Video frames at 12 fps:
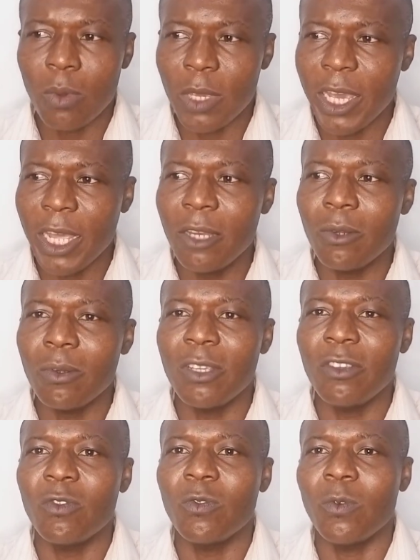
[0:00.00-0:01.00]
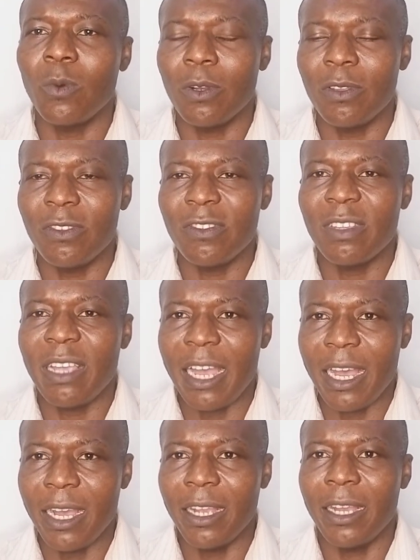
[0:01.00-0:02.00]
where do these ones
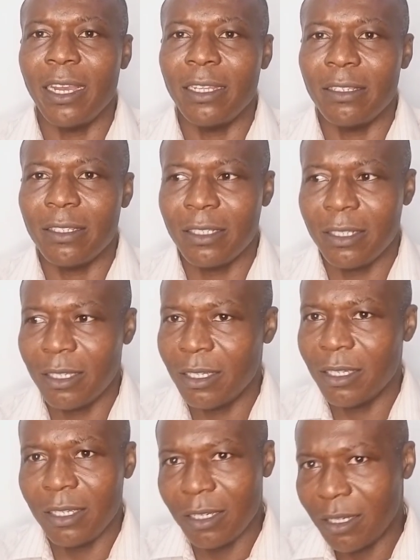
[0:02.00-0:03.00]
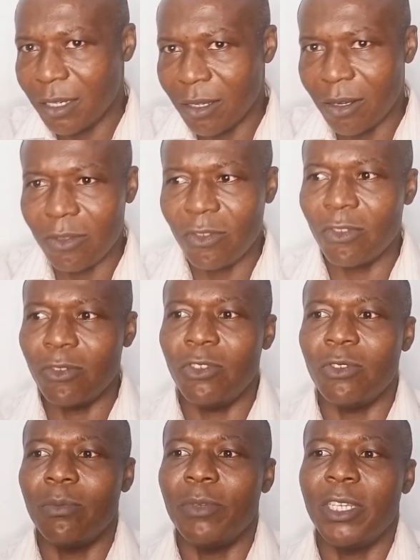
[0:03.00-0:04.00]
hang out on
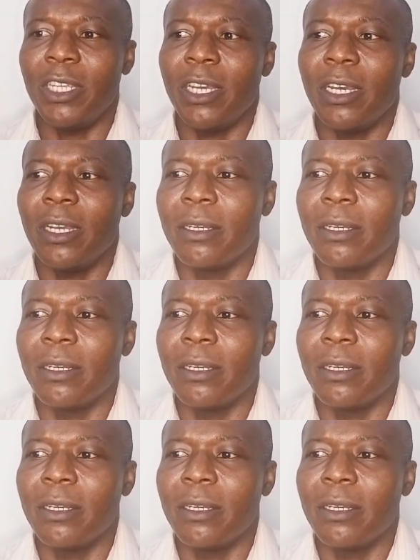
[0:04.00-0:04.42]
social media.